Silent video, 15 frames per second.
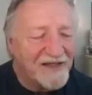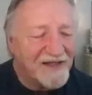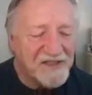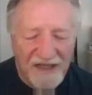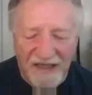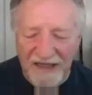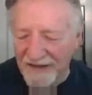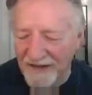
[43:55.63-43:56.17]

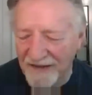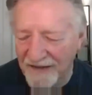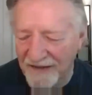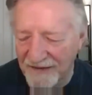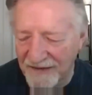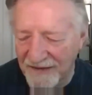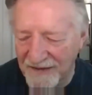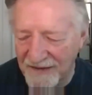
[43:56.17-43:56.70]
uh, so, uh,
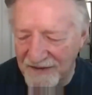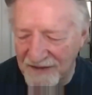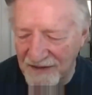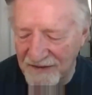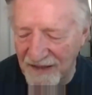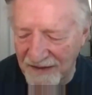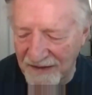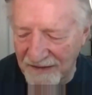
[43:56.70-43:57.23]
you know,
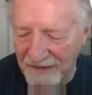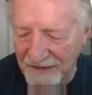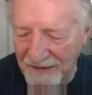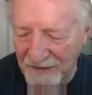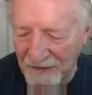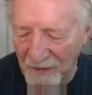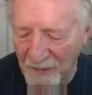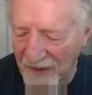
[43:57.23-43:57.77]
people are
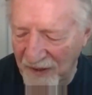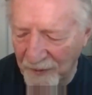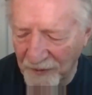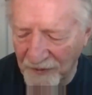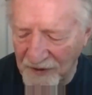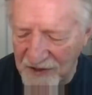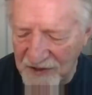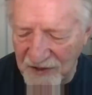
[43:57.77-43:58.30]
so
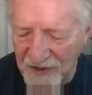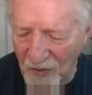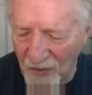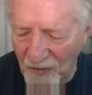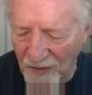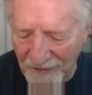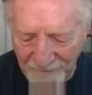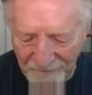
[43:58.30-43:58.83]
um,
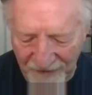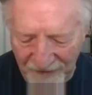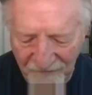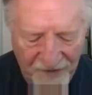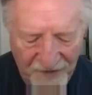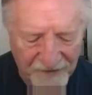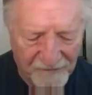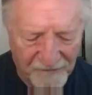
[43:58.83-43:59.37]
inventive,
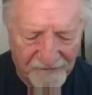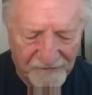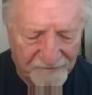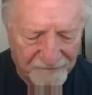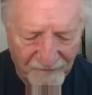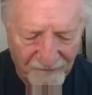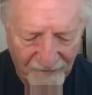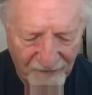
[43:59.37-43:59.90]

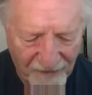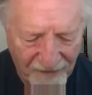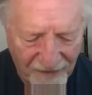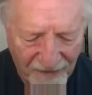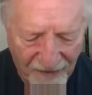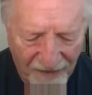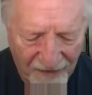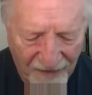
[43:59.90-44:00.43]
and like when
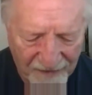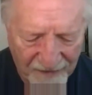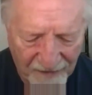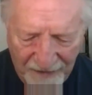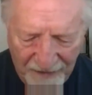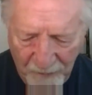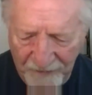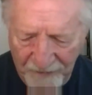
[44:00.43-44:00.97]
the when this
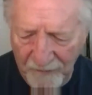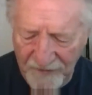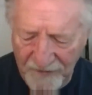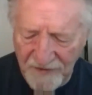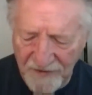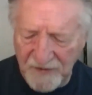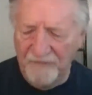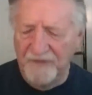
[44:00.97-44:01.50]
COVID thing came, oh,
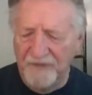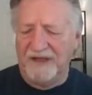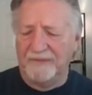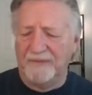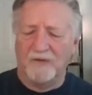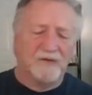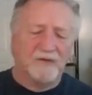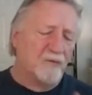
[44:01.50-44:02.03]
no more
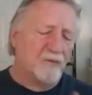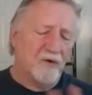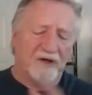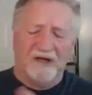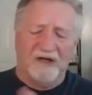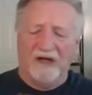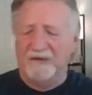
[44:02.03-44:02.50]
comic cons.